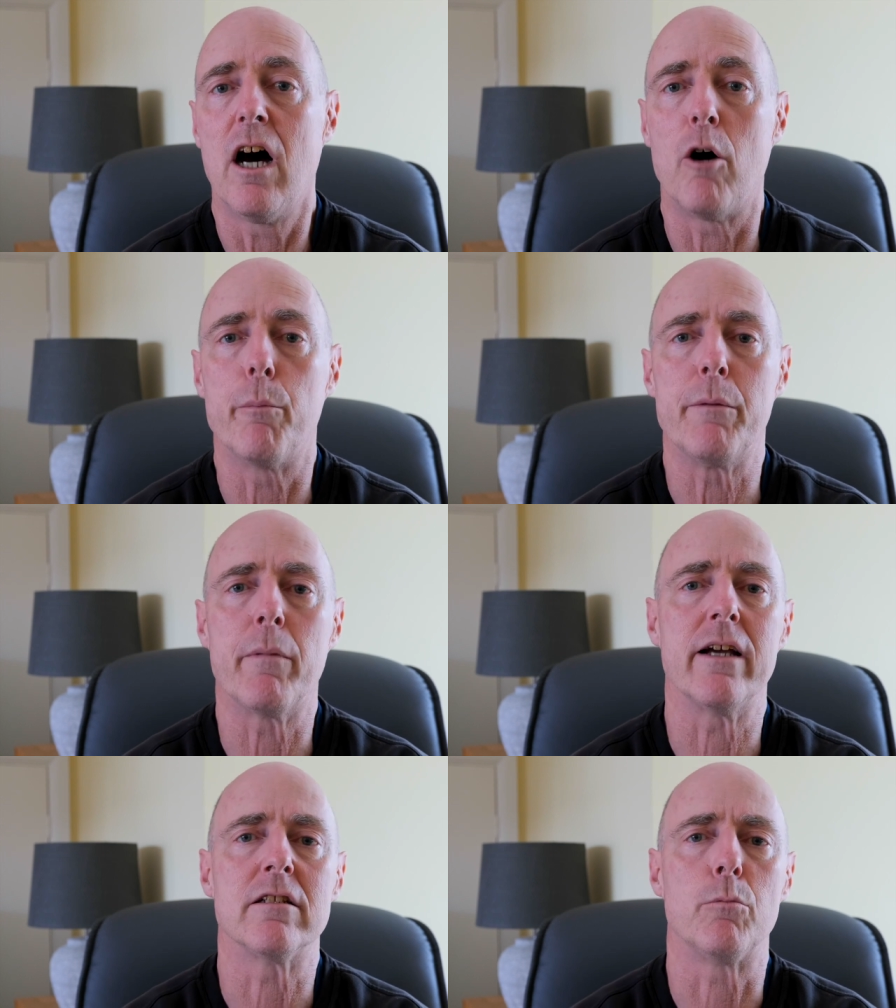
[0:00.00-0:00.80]
I'll be
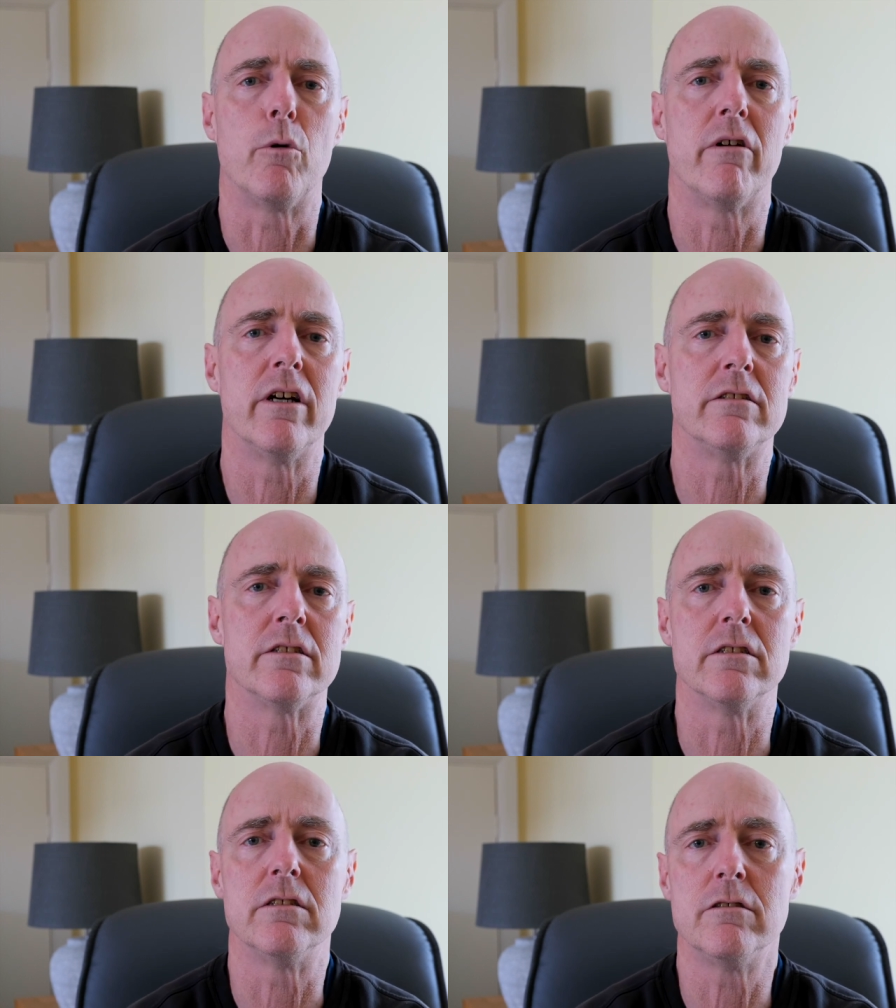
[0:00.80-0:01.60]
back tomorrow
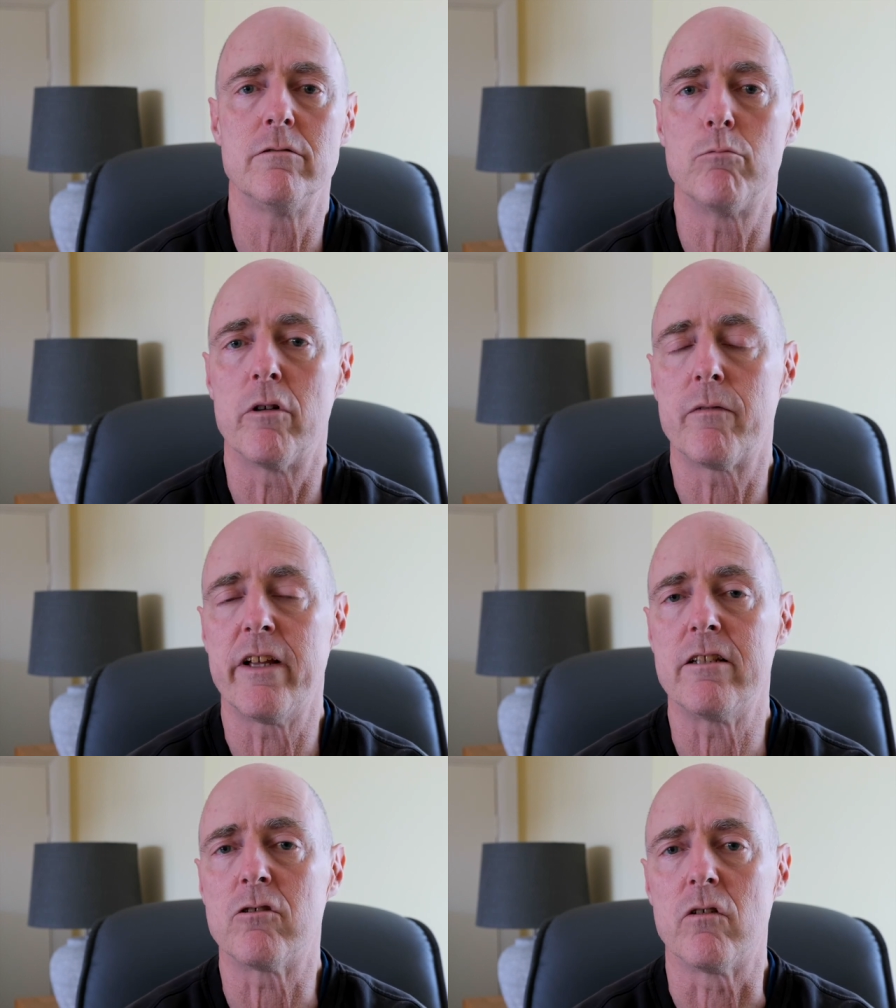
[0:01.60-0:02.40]
to
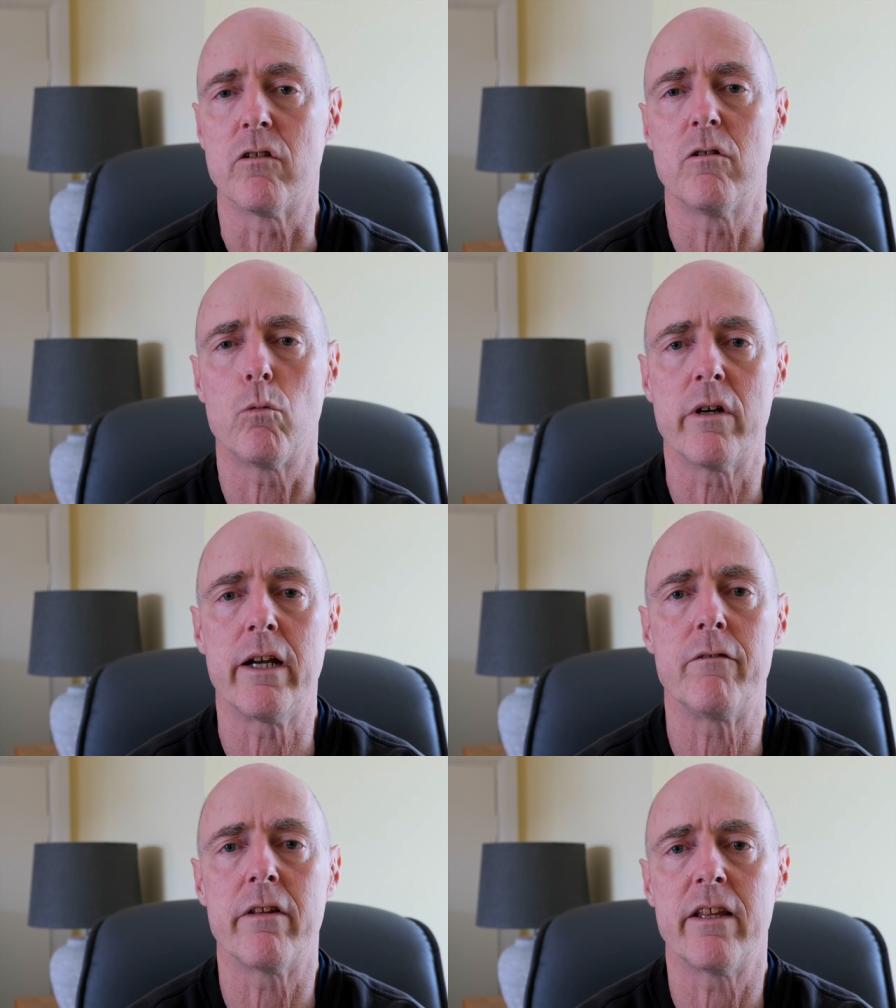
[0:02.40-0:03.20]
reflect on
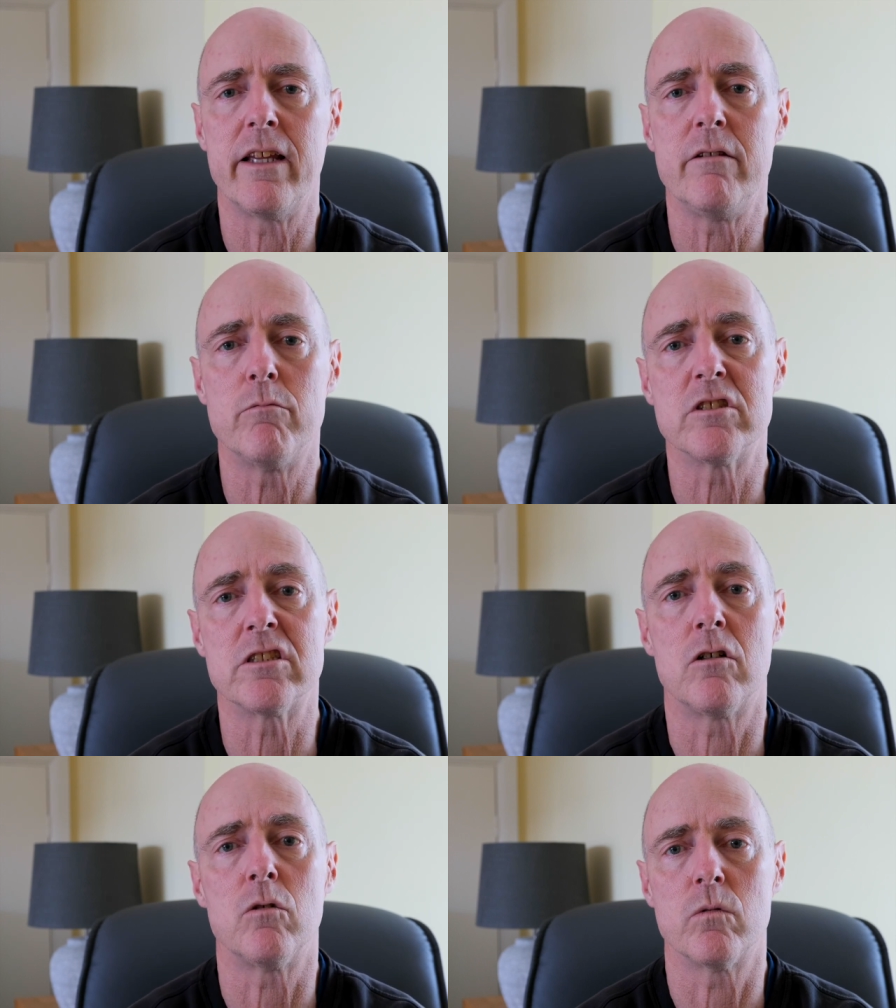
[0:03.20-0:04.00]
whatever the
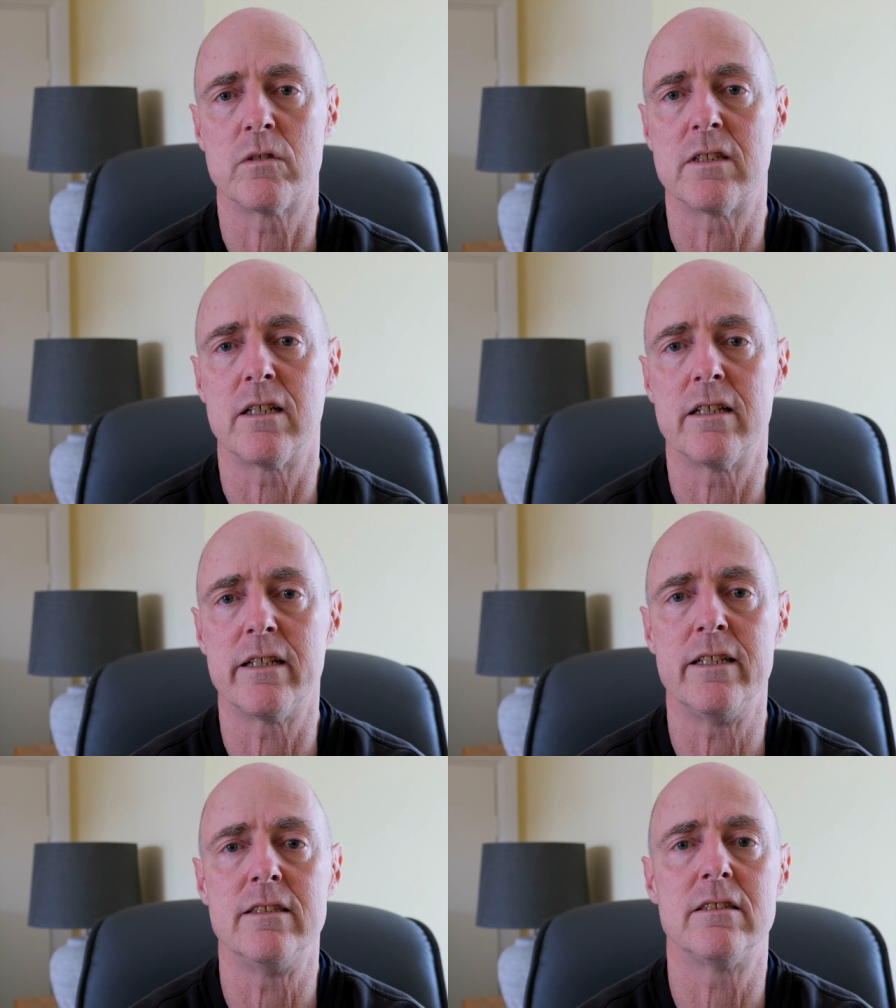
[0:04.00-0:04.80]
result
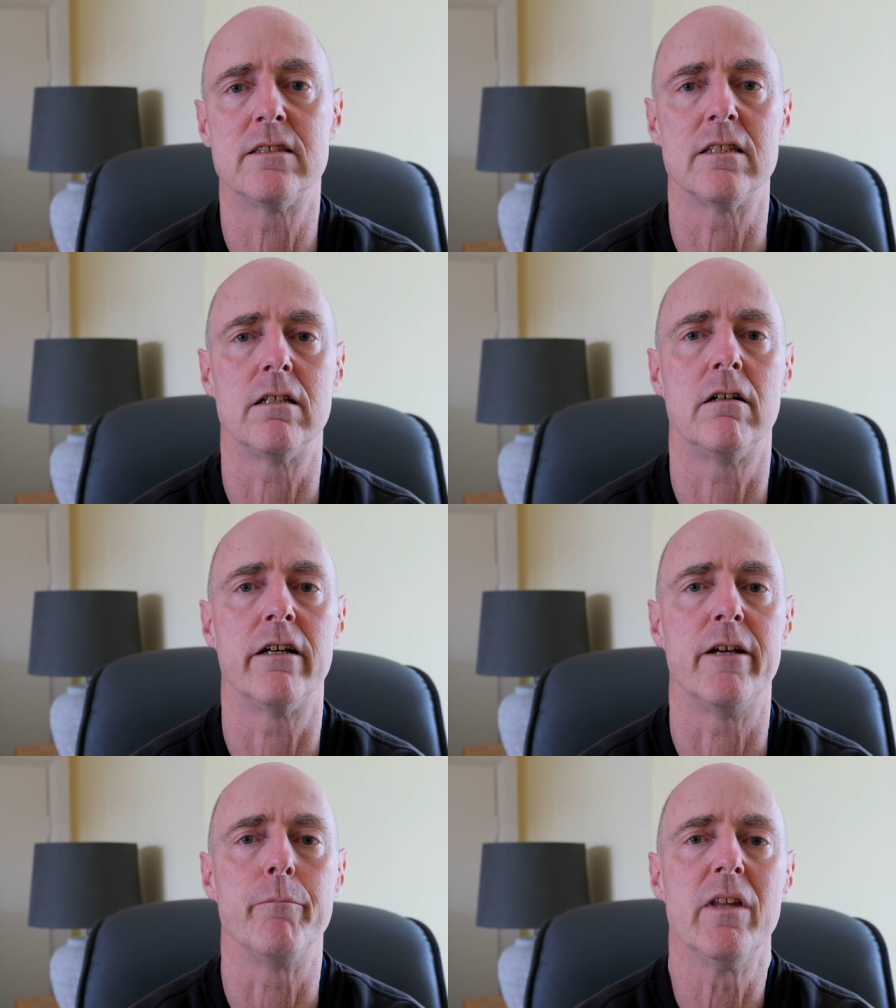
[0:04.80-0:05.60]
is
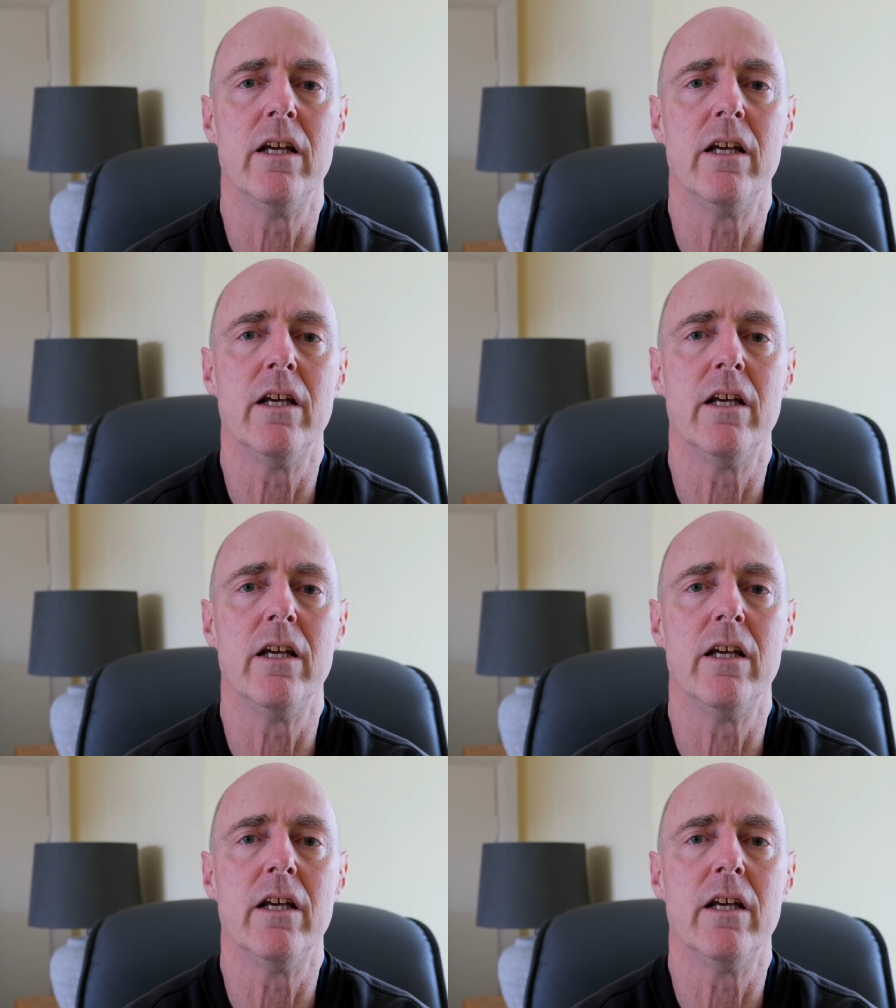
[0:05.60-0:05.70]
tonight.